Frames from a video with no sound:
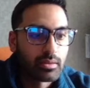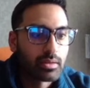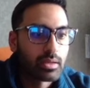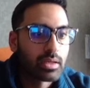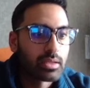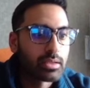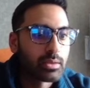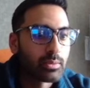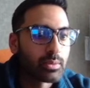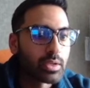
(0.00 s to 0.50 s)

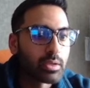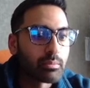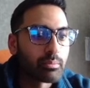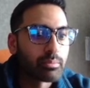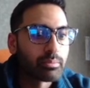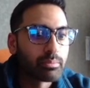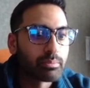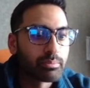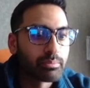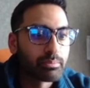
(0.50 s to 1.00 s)
And then we can
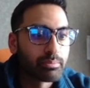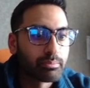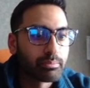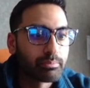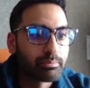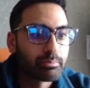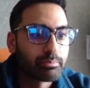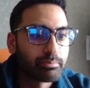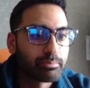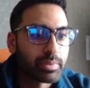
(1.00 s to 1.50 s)

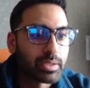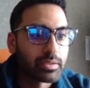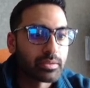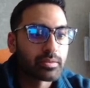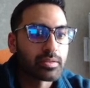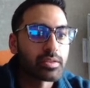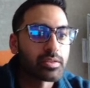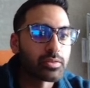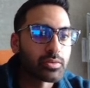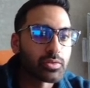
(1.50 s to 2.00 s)

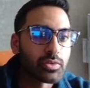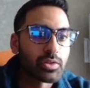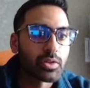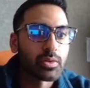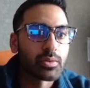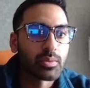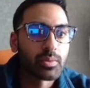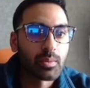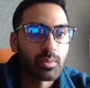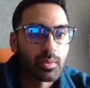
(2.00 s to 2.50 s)
PLT to show.
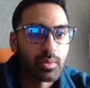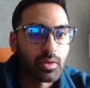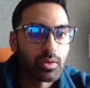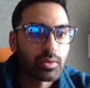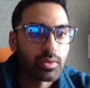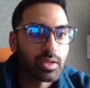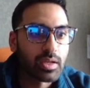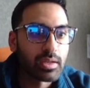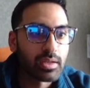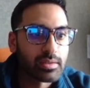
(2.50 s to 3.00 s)

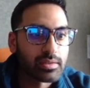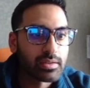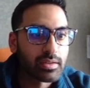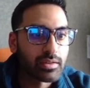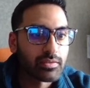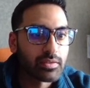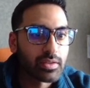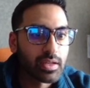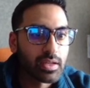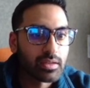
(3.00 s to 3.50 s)
Okay, let's see
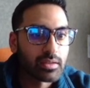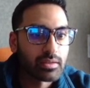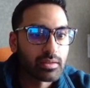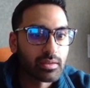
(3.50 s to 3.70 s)
if that